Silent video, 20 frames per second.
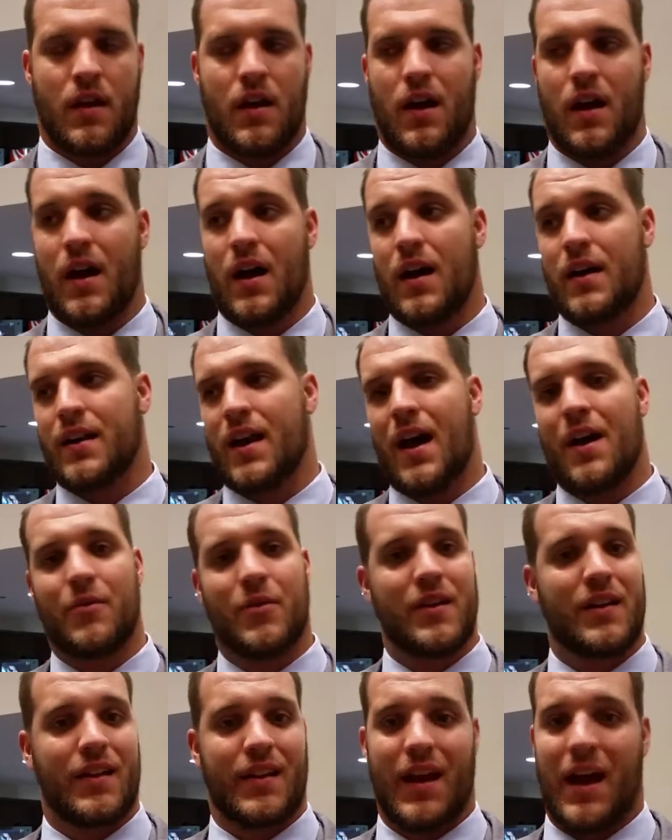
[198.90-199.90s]
Not
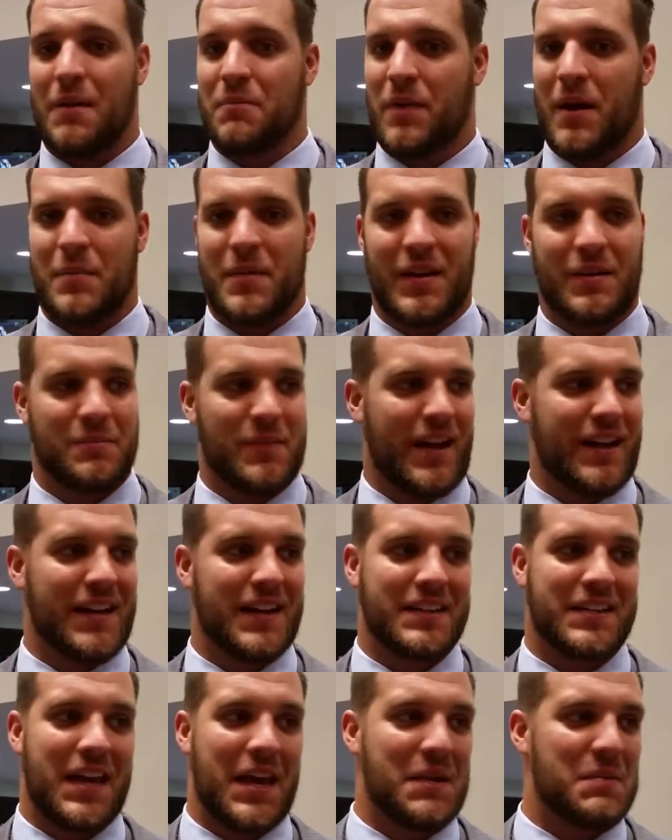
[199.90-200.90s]
really. I
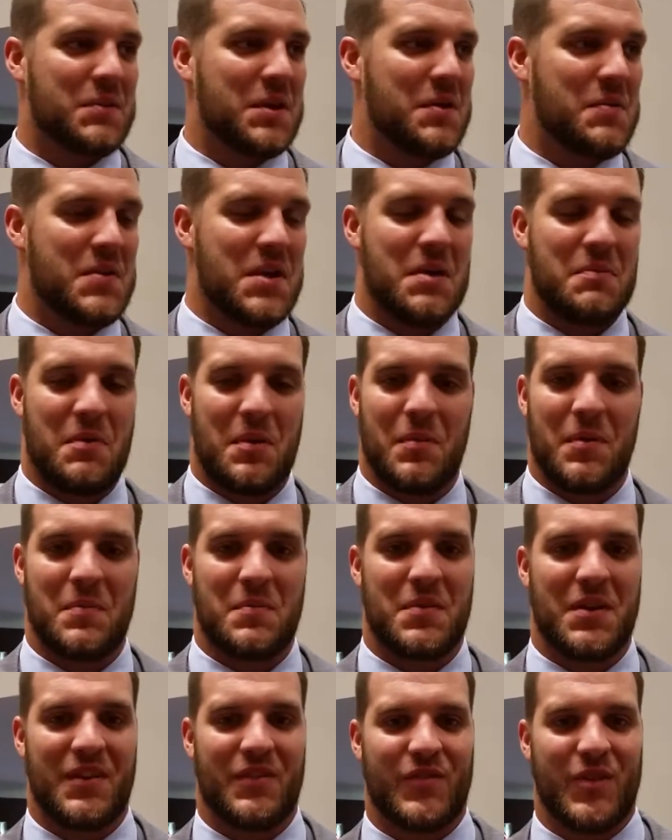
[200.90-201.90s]
got camp coming up. I've been
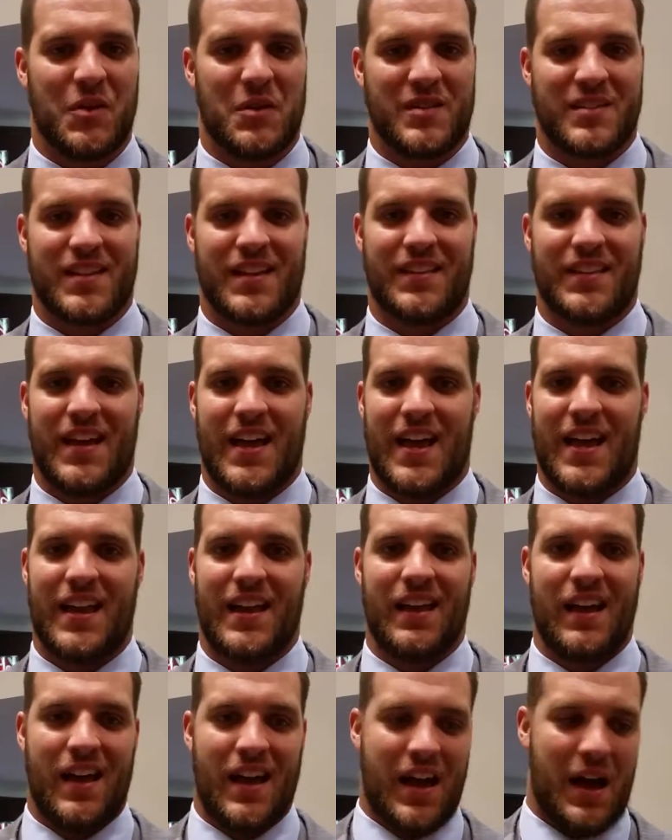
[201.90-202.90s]
pretty focused on that.
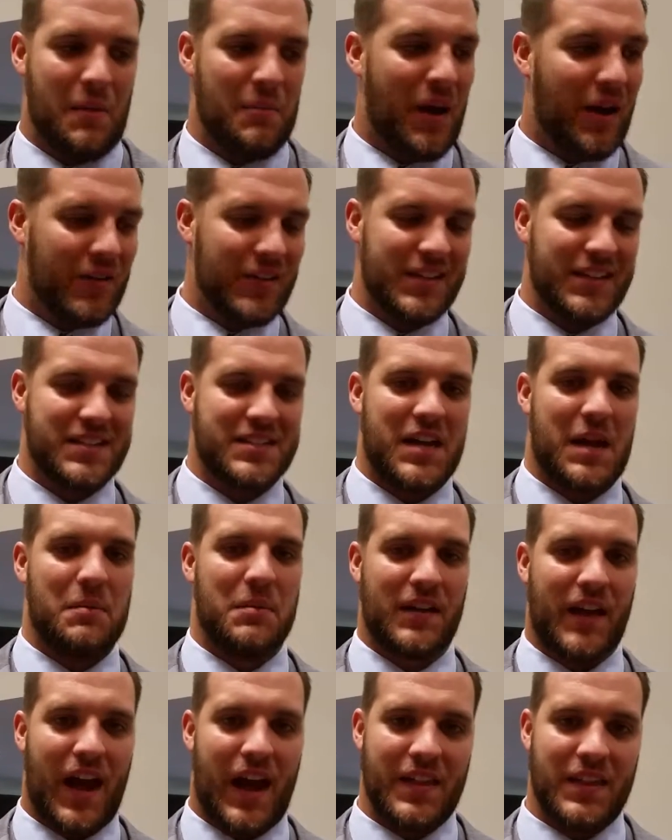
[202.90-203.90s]
I'm not really the type
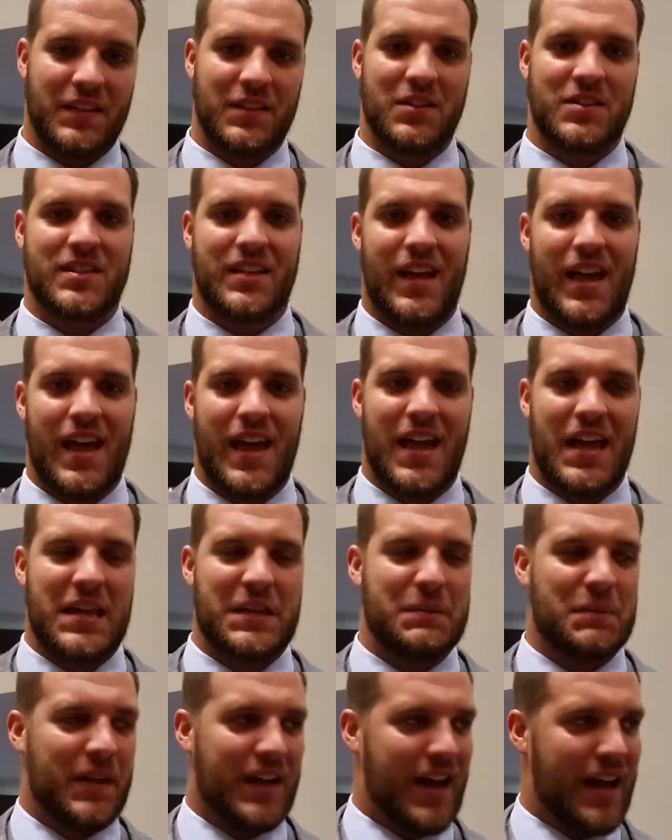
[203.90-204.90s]
of guy that looks
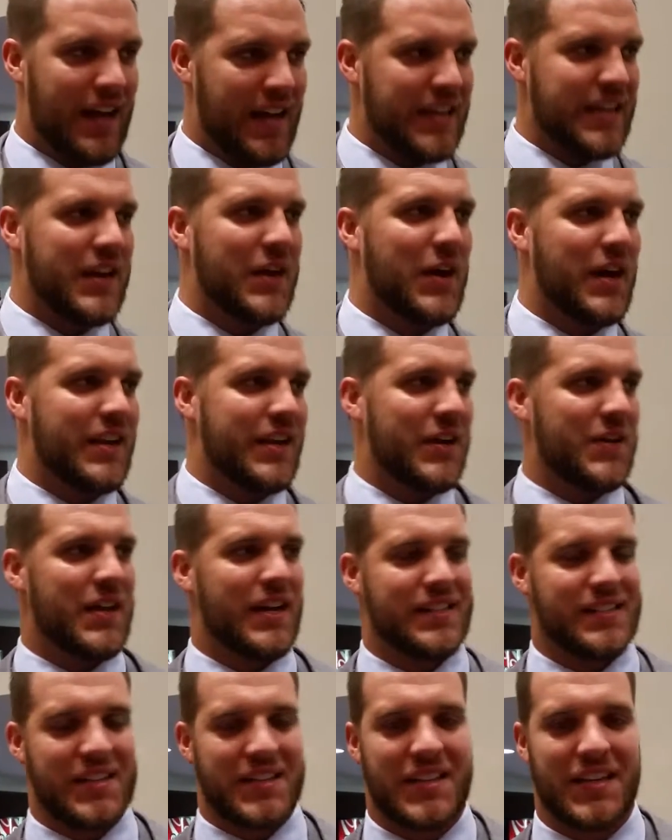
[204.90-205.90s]
ahead, but I know
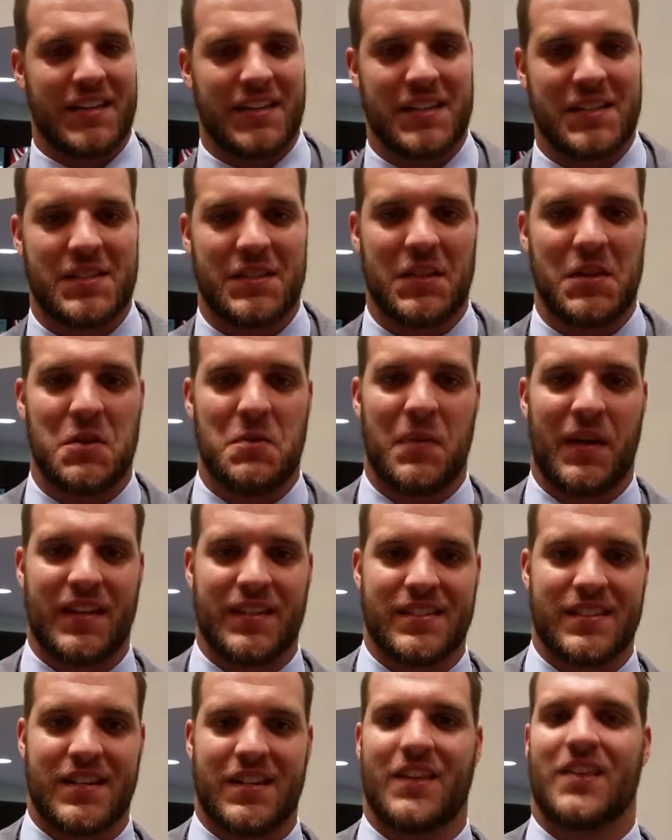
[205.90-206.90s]
that's a thing that's
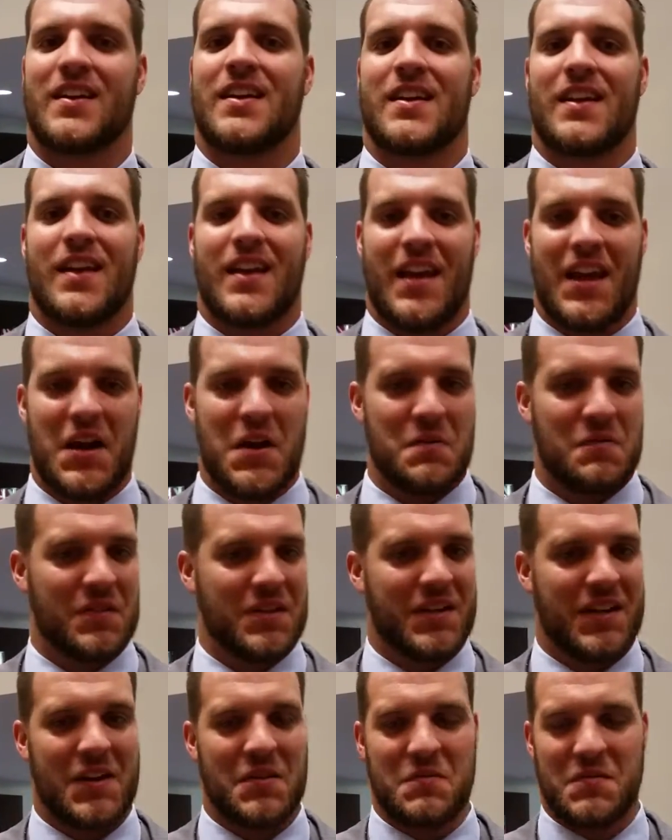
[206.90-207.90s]
looming. So
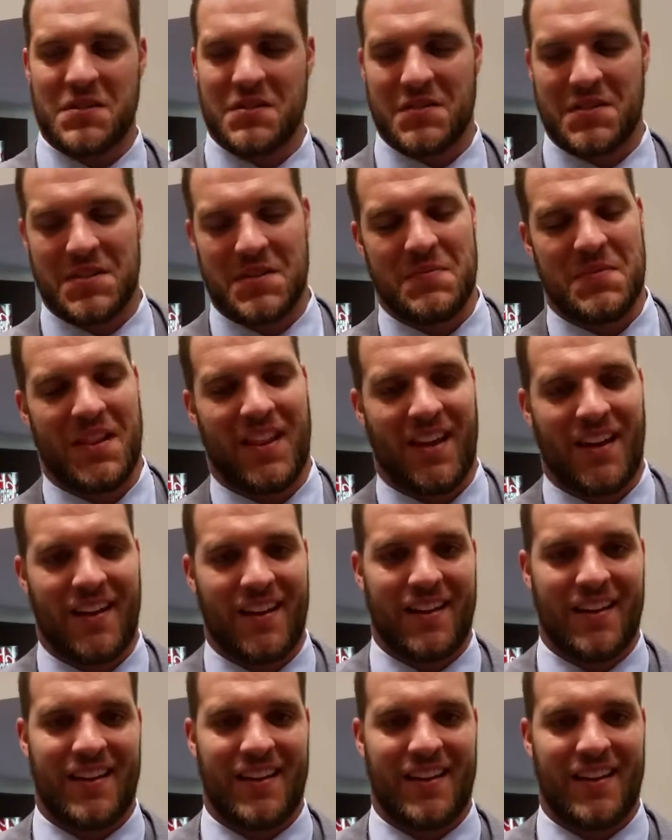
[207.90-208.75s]
hopefully you'll see me there.